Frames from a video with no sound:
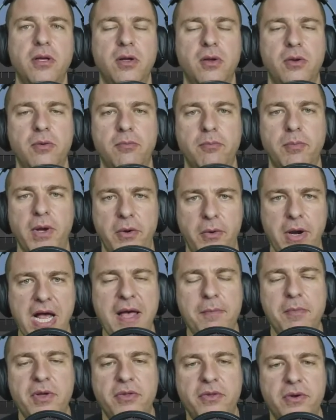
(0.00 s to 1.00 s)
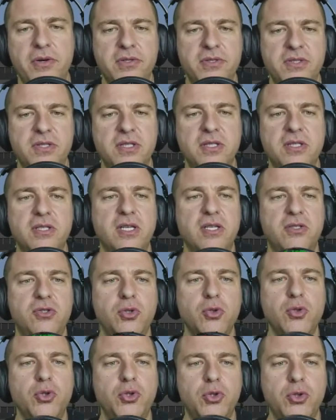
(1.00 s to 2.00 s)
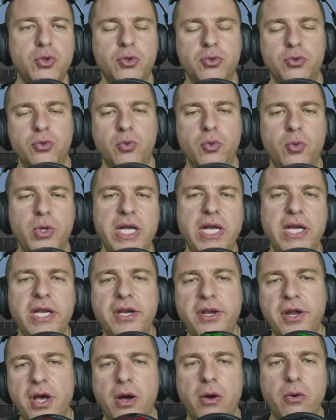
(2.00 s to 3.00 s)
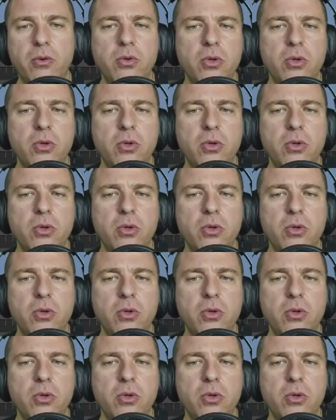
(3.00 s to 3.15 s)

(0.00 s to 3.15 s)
parameters that you should really know